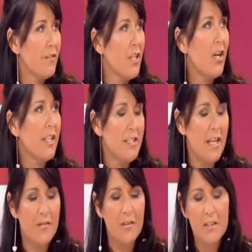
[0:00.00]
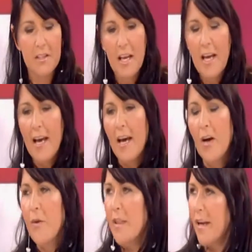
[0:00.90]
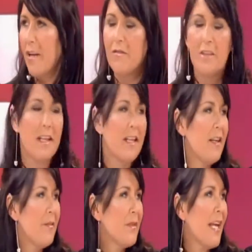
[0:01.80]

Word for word: nine, ten of us, uh, with our lovely um,